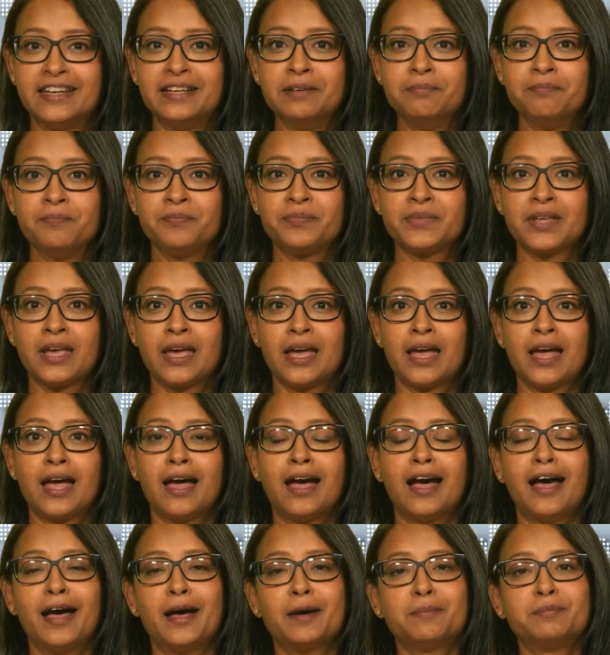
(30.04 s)
Welle.
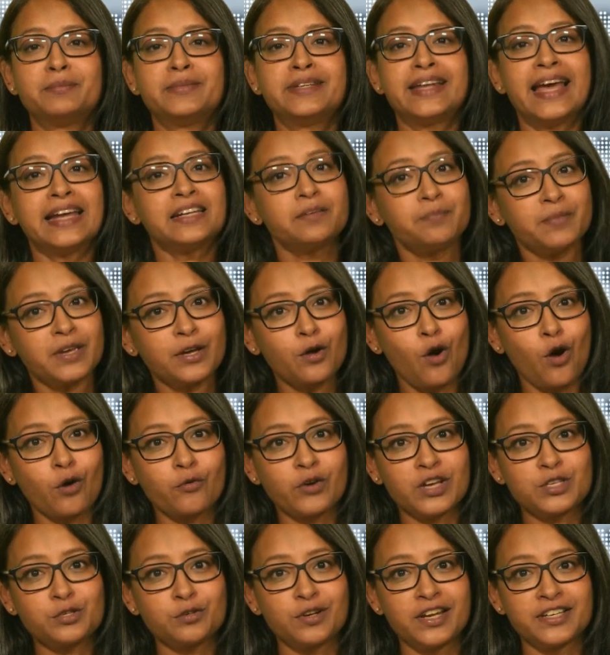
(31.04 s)
Let me
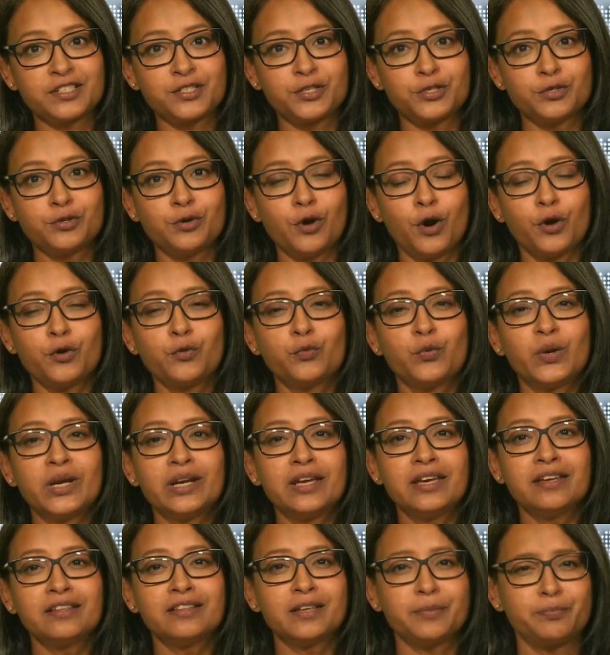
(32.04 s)
congratulate you on
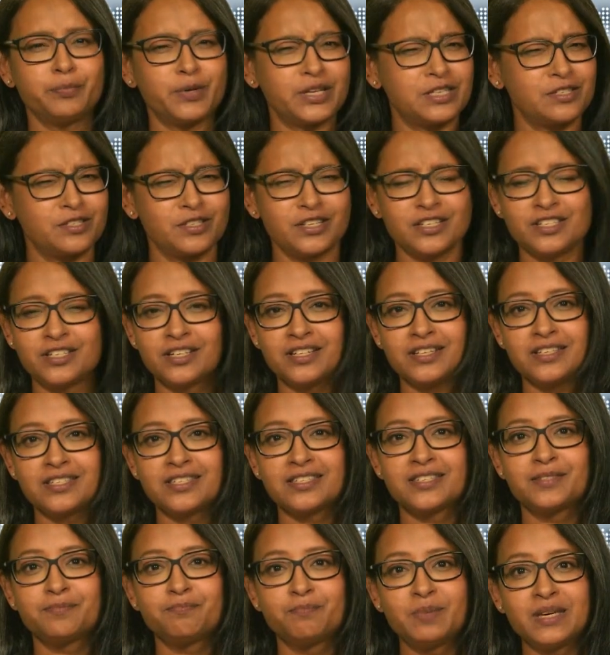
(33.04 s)
winning the
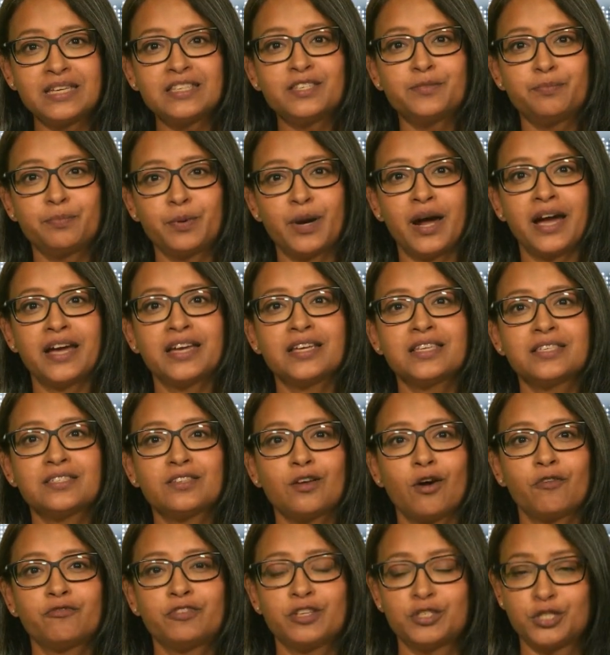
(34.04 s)
prestigious Peace
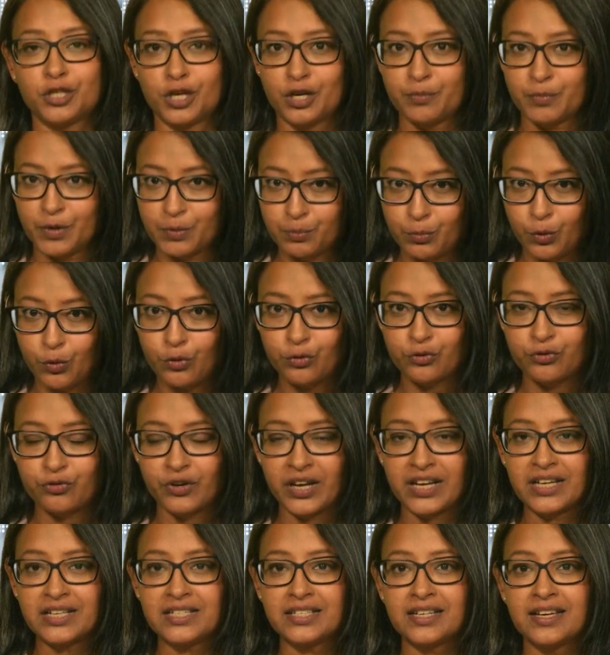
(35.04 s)
Prize of the German book
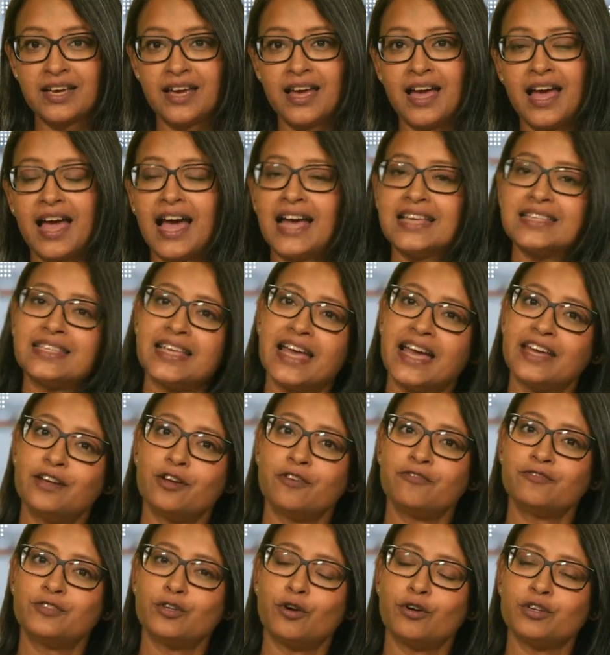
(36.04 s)
trade. As
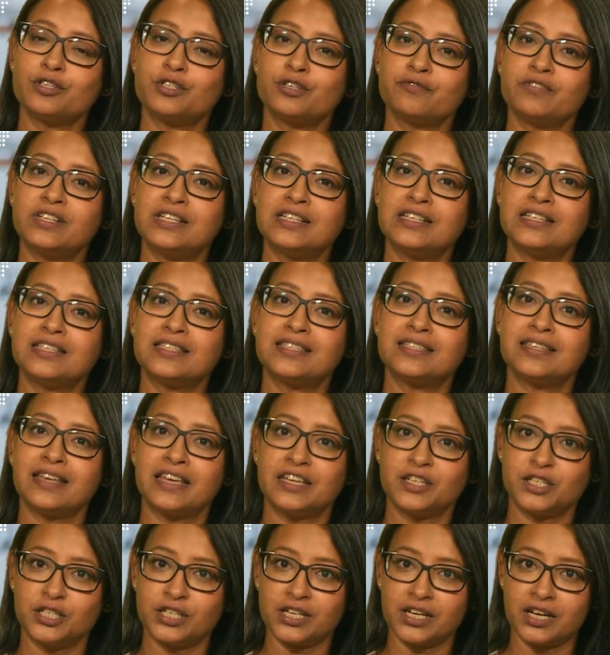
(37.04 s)
head of Deutsche Welle's
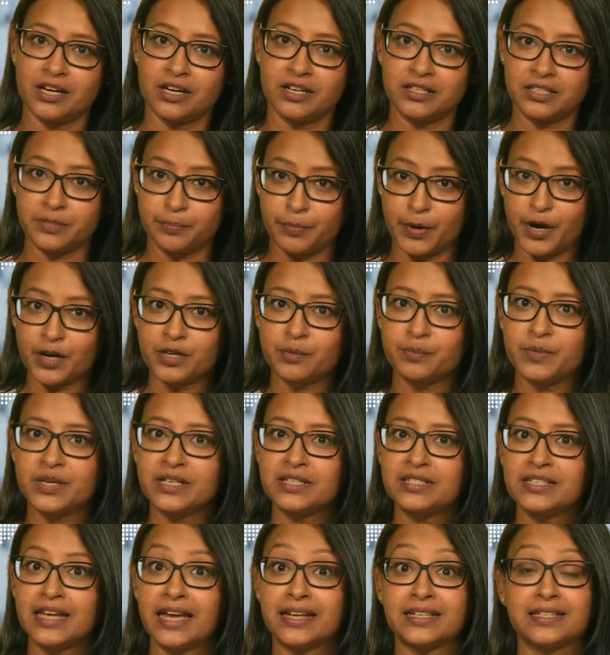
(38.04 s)
Asia
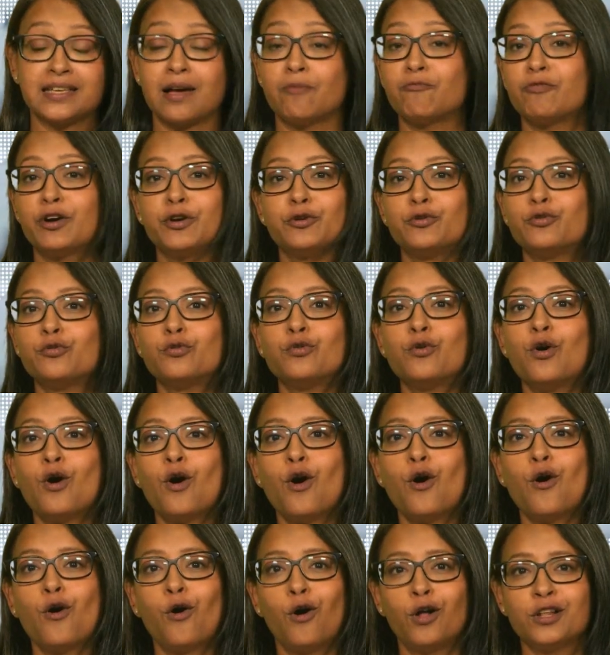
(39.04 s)
department and someone who
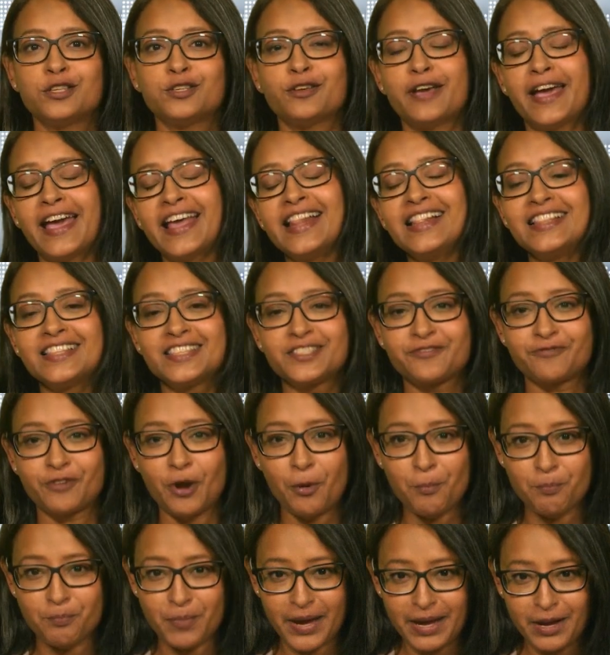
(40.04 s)
also hails
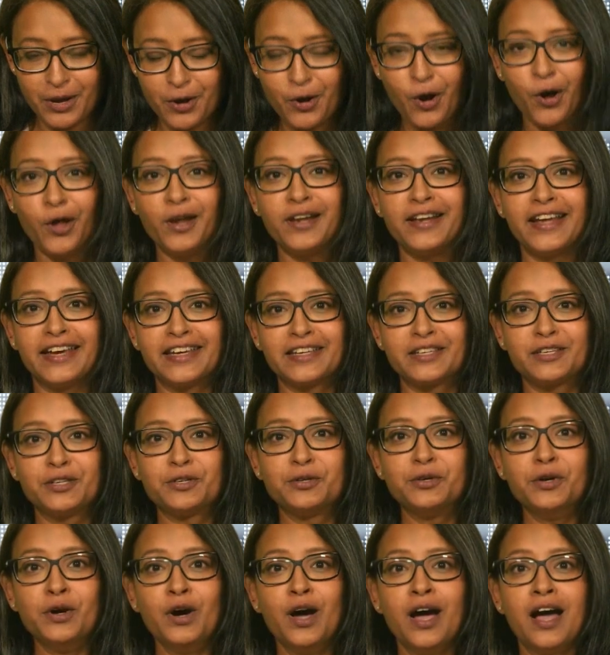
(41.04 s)
from Bengal like
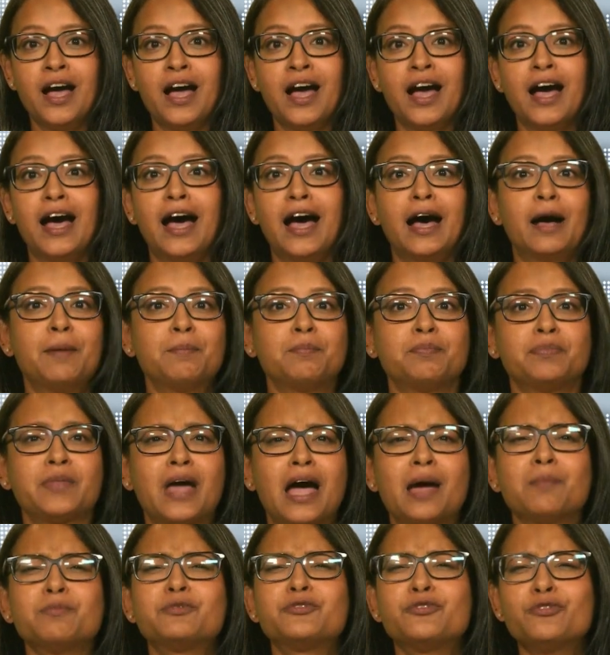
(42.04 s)
you,
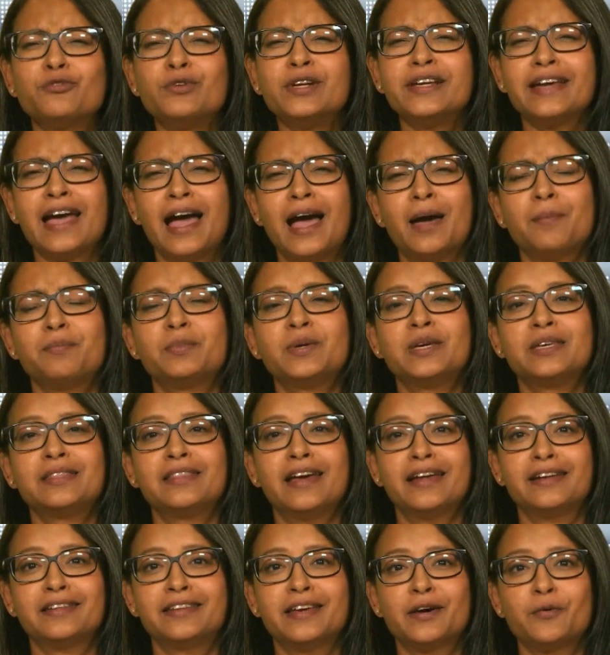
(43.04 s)
I'm truly happy
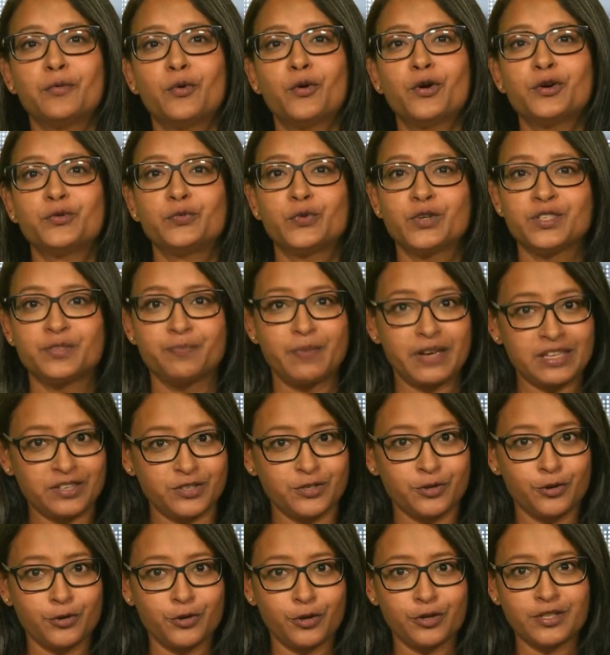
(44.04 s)
that the award was
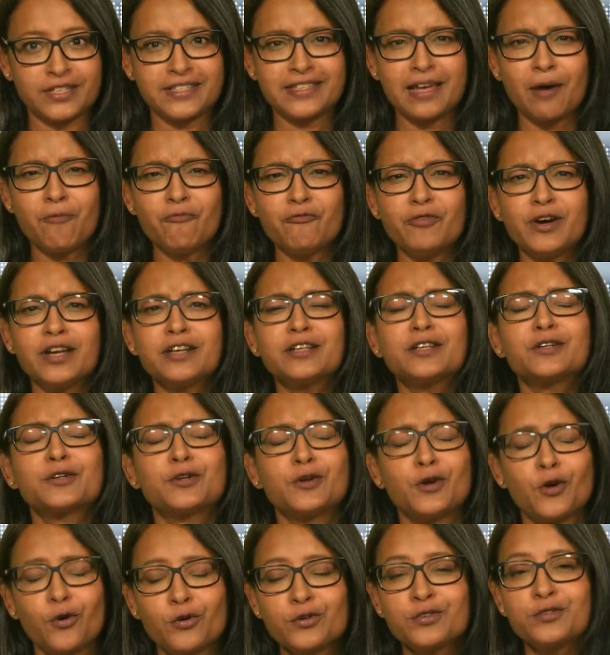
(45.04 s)
bestowed on someone
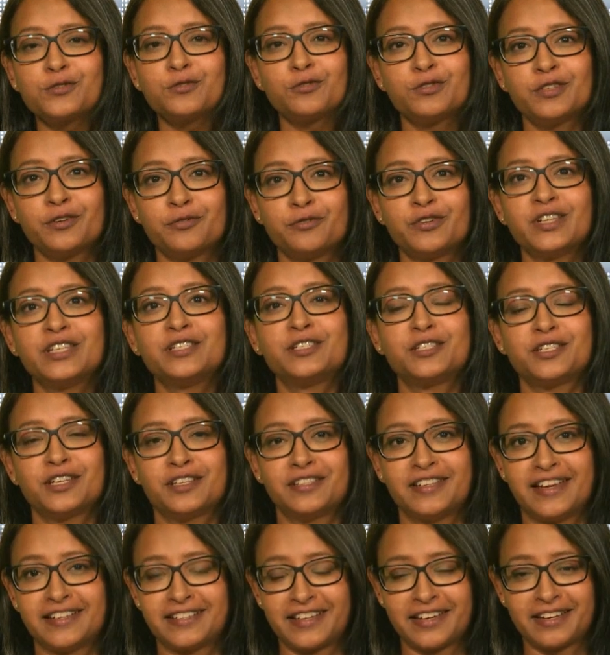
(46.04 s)
close to the
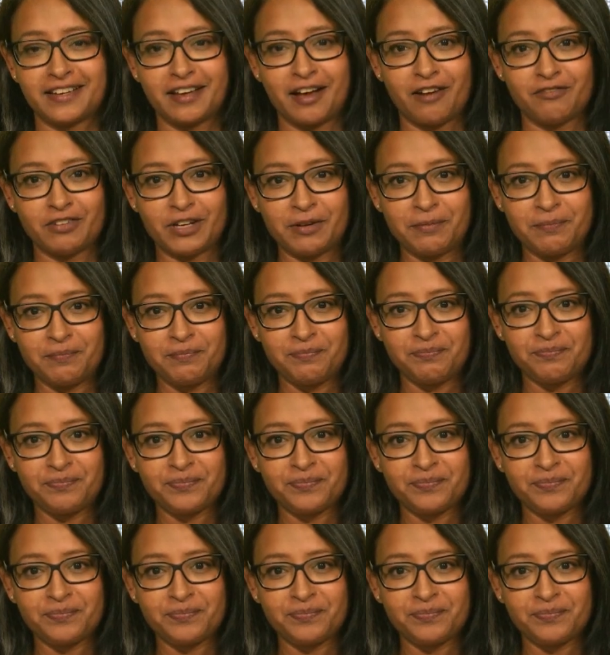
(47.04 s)
region that I cover.